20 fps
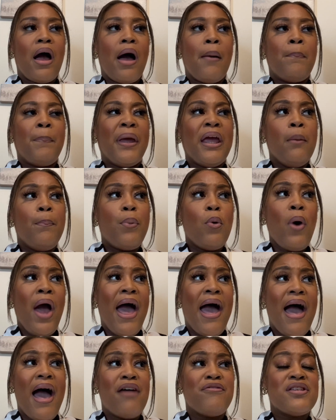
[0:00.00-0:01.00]
people
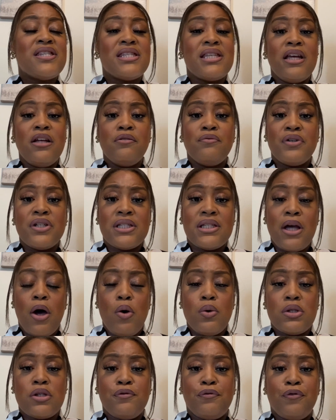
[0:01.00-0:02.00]
have seen
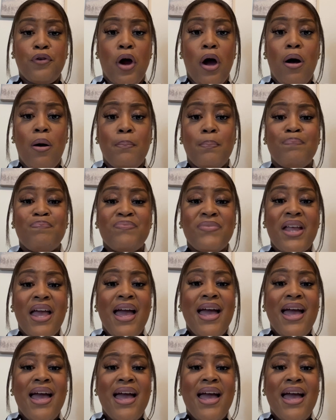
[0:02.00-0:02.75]
results from